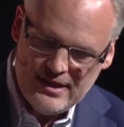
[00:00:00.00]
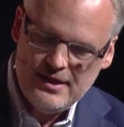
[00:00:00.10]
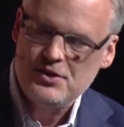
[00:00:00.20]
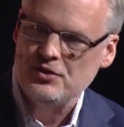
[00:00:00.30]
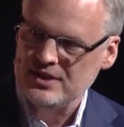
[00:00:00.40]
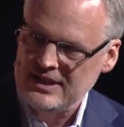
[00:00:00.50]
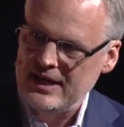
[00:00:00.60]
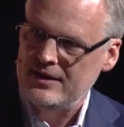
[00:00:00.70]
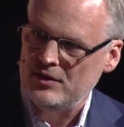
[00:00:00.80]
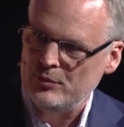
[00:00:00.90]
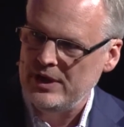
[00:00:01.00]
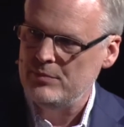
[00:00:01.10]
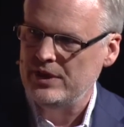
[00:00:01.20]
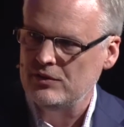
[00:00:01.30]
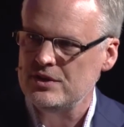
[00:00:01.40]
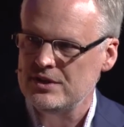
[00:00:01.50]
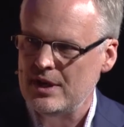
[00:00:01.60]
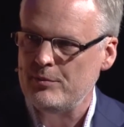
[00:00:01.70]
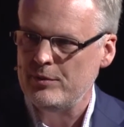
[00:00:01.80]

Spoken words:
initial set that are being built on top